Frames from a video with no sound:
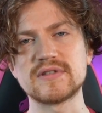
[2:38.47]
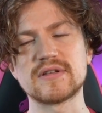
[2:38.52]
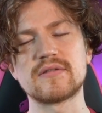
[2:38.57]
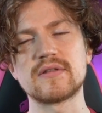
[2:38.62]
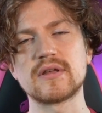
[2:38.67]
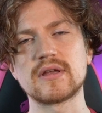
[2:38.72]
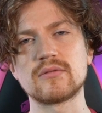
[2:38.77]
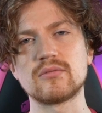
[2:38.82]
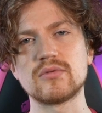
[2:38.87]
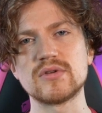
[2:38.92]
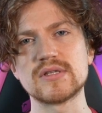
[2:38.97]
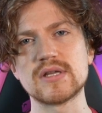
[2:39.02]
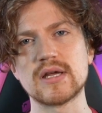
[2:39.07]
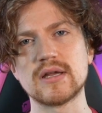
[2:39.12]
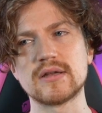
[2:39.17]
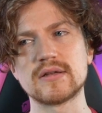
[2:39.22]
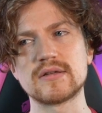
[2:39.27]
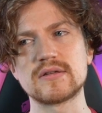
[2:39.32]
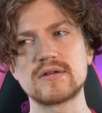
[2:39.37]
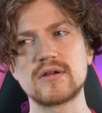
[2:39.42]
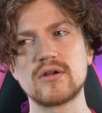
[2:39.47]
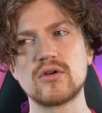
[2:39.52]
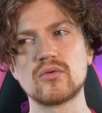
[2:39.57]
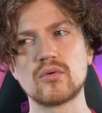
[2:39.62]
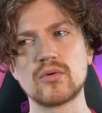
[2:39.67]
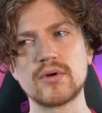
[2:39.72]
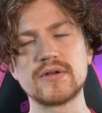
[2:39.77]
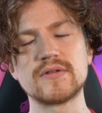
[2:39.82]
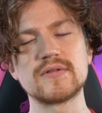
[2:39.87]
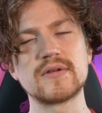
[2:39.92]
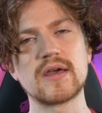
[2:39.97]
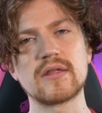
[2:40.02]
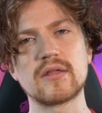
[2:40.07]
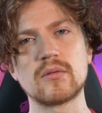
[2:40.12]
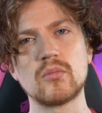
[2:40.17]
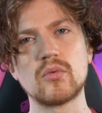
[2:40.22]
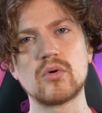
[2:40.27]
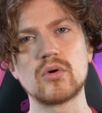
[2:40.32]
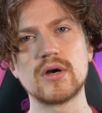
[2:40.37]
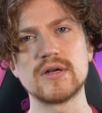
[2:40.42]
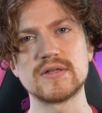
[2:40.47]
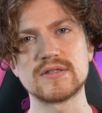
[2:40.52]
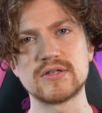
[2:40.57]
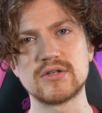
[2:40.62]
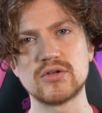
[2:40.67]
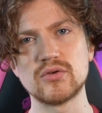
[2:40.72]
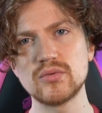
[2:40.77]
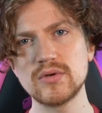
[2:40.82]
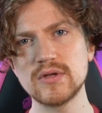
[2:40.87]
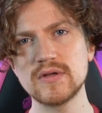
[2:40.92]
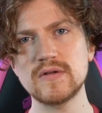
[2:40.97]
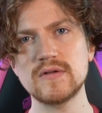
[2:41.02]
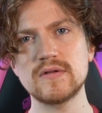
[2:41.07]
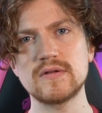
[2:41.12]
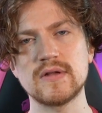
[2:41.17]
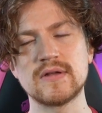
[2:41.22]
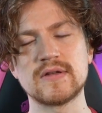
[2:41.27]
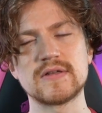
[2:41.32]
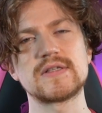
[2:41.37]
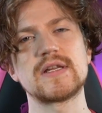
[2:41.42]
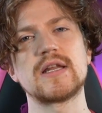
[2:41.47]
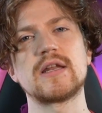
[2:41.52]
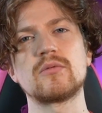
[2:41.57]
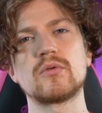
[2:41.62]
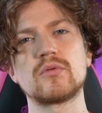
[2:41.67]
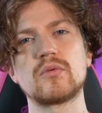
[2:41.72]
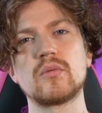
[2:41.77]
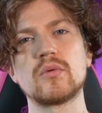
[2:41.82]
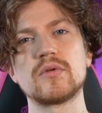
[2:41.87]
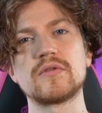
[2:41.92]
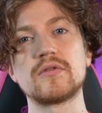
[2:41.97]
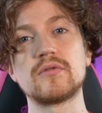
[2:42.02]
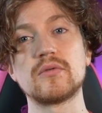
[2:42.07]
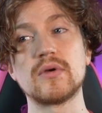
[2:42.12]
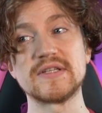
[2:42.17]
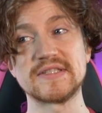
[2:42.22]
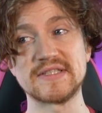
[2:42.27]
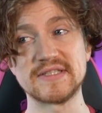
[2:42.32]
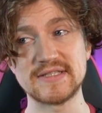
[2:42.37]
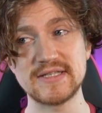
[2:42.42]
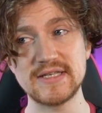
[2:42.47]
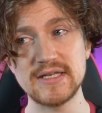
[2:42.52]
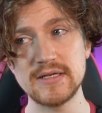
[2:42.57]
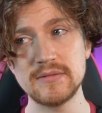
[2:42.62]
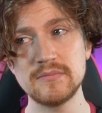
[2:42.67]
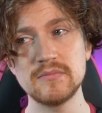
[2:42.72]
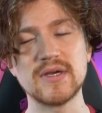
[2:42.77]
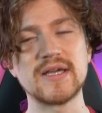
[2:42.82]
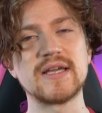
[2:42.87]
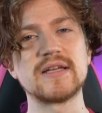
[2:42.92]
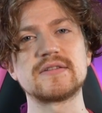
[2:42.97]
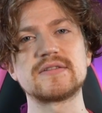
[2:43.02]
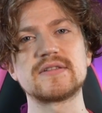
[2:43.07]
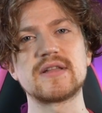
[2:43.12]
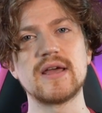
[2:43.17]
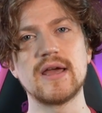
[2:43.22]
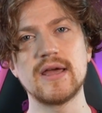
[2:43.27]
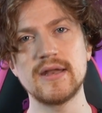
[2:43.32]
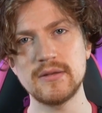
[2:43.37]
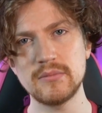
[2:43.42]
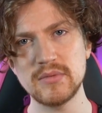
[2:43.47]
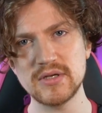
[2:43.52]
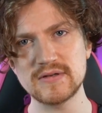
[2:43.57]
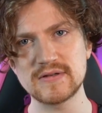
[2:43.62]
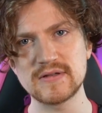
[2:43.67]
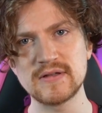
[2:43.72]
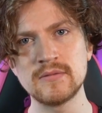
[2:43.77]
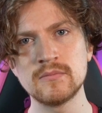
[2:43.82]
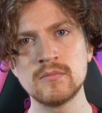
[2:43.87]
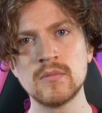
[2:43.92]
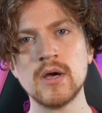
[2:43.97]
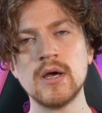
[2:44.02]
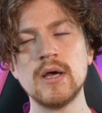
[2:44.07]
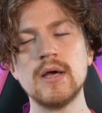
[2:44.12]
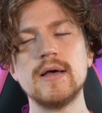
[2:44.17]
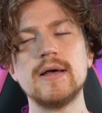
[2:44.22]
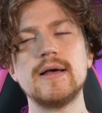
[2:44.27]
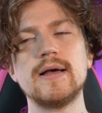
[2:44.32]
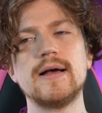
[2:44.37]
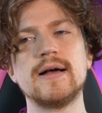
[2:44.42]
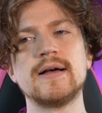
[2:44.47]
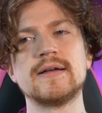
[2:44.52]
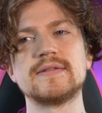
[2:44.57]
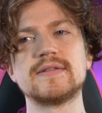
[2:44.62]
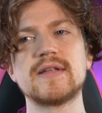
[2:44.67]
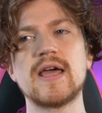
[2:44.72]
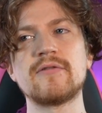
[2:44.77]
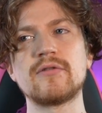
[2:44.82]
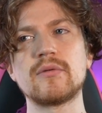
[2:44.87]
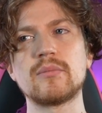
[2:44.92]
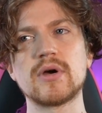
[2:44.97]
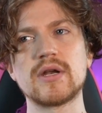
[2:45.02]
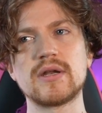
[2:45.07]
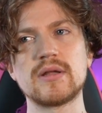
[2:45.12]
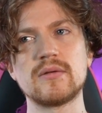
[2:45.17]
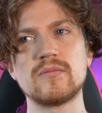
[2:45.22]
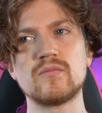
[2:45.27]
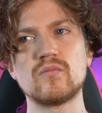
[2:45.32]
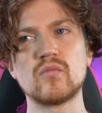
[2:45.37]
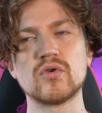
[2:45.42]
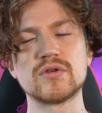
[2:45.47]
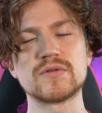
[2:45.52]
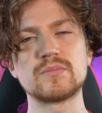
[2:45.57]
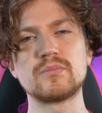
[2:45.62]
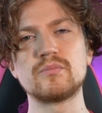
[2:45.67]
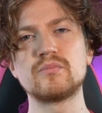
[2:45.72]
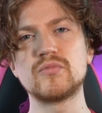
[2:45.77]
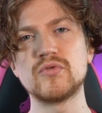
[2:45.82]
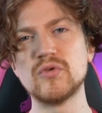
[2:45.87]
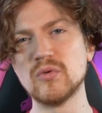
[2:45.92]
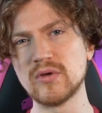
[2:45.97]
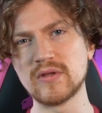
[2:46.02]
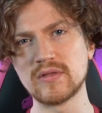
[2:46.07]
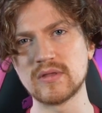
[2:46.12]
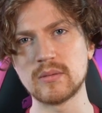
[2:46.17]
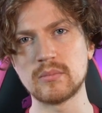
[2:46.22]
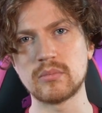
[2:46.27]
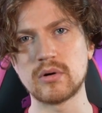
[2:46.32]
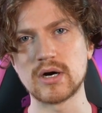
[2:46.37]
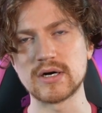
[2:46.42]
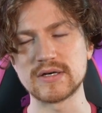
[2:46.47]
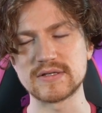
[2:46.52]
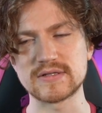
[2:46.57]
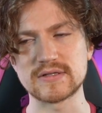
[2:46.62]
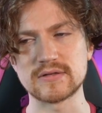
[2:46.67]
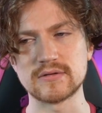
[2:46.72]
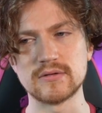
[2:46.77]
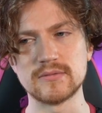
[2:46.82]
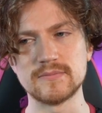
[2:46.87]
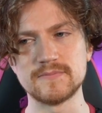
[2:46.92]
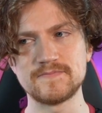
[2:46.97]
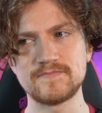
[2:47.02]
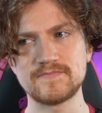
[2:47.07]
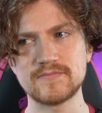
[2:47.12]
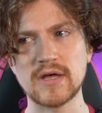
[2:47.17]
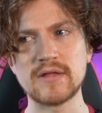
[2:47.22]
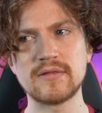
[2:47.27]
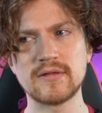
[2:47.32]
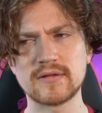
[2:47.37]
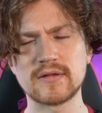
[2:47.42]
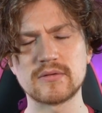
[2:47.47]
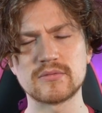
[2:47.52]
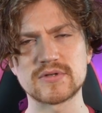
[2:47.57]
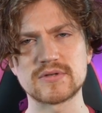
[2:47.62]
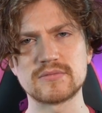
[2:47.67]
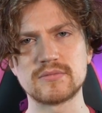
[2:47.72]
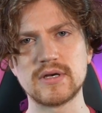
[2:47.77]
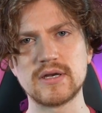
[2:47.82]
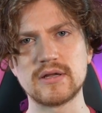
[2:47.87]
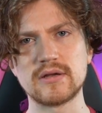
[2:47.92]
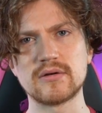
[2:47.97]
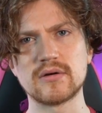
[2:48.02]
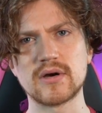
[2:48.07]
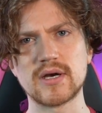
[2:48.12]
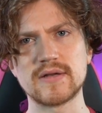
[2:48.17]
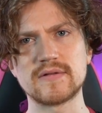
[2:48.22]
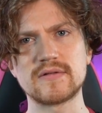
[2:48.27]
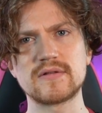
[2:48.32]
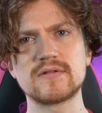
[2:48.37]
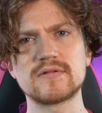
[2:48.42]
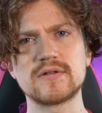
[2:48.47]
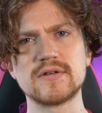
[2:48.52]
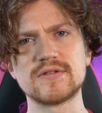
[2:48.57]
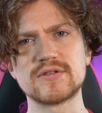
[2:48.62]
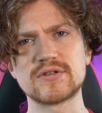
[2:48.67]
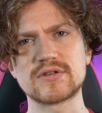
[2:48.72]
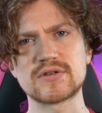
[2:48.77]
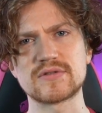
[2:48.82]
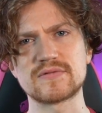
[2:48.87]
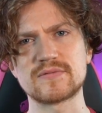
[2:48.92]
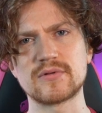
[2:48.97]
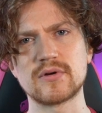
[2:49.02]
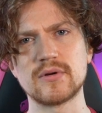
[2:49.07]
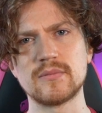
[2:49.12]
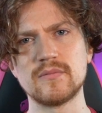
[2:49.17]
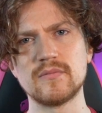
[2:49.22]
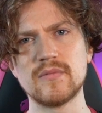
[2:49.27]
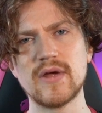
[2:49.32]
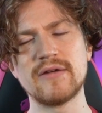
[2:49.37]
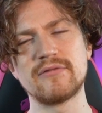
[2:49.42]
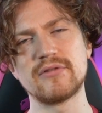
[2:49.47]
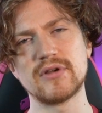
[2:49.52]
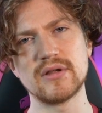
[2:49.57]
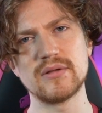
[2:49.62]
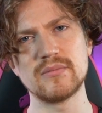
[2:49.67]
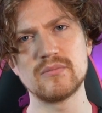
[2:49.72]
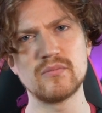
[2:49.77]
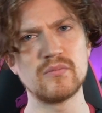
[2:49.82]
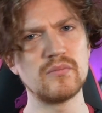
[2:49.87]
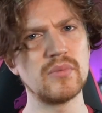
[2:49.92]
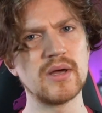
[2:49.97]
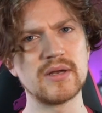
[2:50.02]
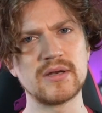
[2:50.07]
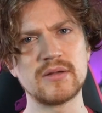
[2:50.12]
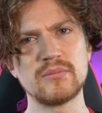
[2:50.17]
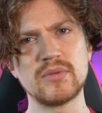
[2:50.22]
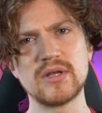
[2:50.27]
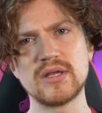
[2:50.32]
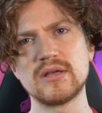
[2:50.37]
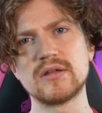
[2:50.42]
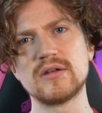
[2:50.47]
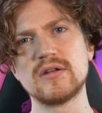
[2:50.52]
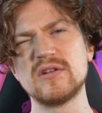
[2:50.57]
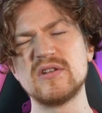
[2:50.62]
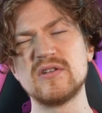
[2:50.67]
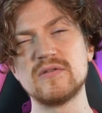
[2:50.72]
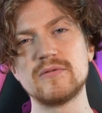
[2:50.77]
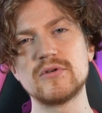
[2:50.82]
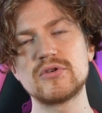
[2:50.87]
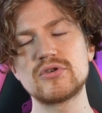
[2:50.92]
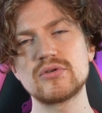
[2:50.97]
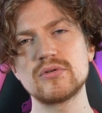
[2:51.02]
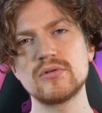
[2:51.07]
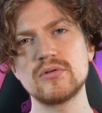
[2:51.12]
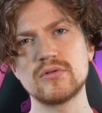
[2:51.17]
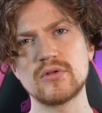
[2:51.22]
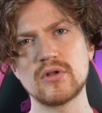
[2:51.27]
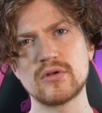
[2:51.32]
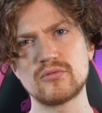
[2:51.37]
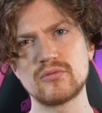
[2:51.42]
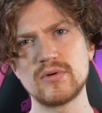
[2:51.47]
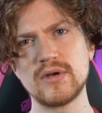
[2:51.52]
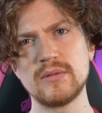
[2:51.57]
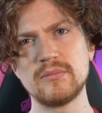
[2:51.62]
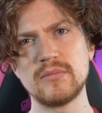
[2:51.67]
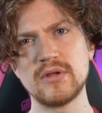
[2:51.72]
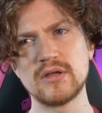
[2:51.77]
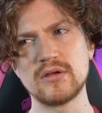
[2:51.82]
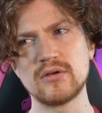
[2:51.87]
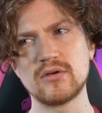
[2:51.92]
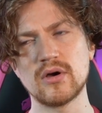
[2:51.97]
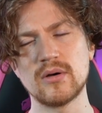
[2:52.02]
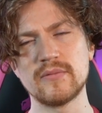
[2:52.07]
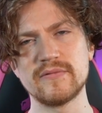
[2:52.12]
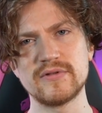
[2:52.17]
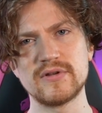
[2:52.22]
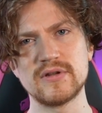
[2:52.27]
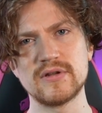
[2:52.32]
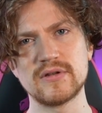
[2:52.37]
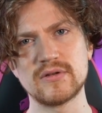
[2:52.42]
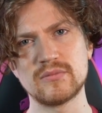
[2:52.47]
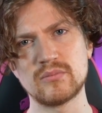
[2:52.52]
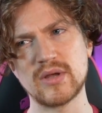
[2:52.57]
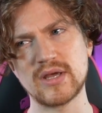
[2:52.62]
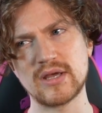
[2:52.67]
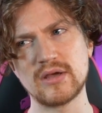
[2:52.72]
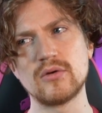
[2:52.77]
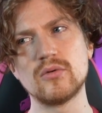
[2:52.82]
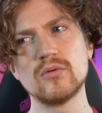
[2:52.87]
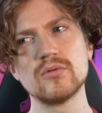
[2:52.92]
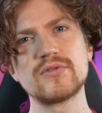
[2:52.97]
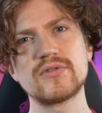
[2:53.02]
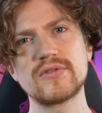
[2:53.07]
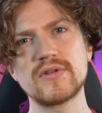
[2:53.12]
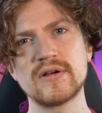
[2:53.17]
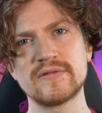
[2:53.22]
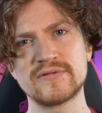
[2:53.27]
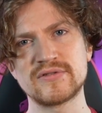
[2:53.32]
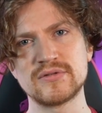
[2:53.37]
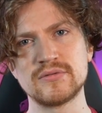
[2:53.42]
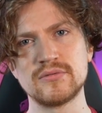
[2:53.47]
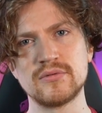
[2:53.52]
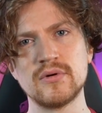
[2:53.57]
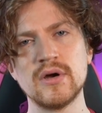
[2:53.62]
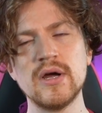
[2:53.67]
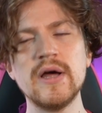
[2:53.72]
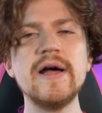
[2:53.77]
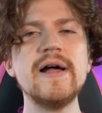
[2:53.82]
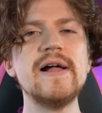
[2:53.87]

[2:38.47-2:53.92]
I think we started growing together more as a unit, understanding what we want to do as a team against the enemy team, and everybody was doing their part. So I think that was a really great transition from everybody being an individual, not really being confident and picking old stuff, to